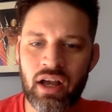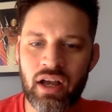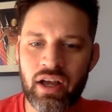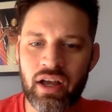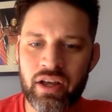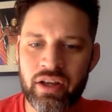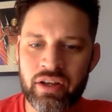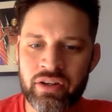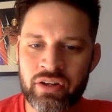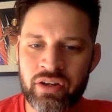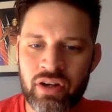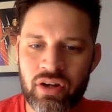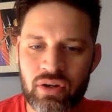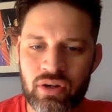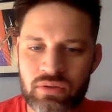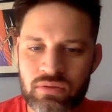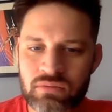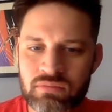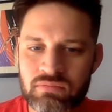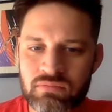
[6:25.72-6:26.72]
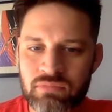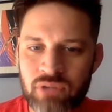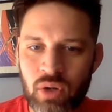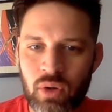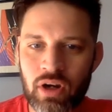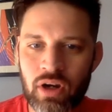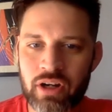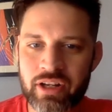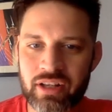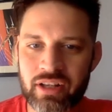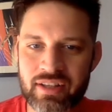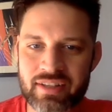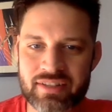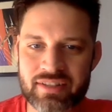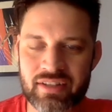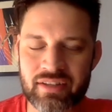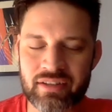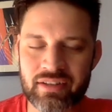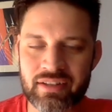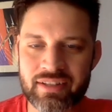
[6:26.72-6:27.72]
Uh, no, no
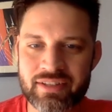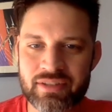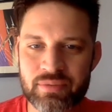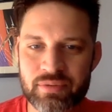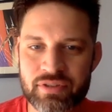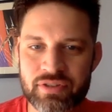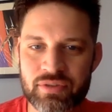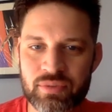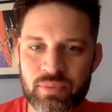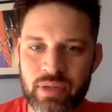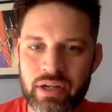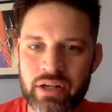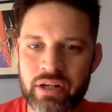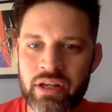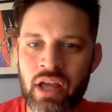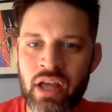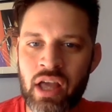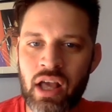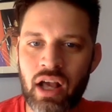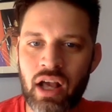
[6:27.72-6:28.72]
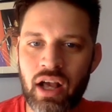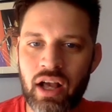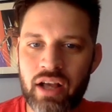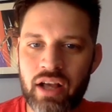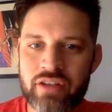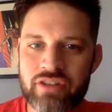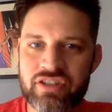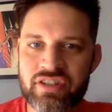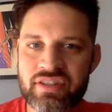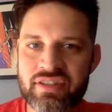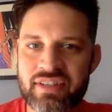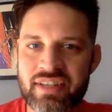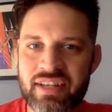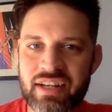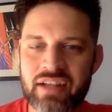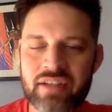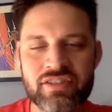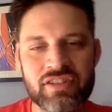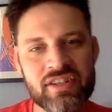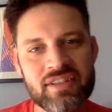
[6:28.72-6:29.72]
Hercules on the list, which is weird. That's uh, fine. Just, you
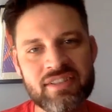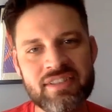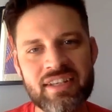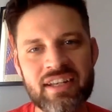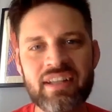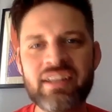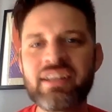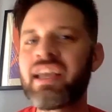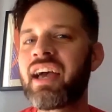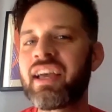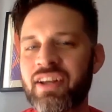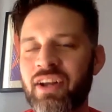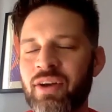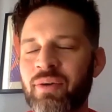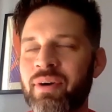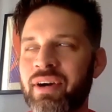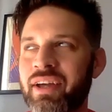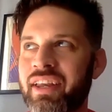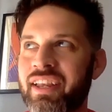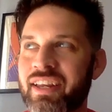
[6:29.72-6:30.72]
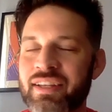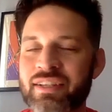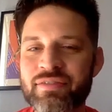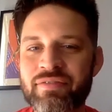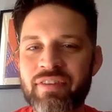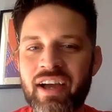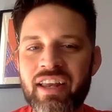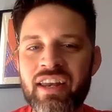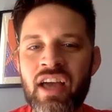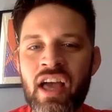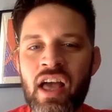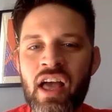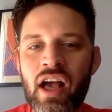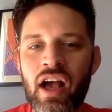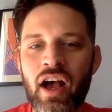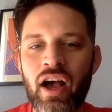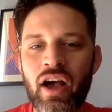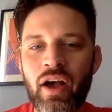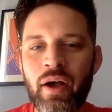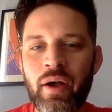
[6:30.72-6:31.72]
know, just yeah, you know what? It is fine.
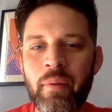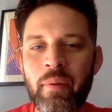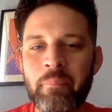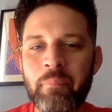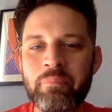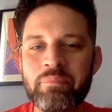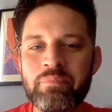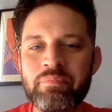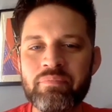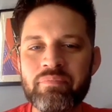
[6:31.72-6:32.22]
Um,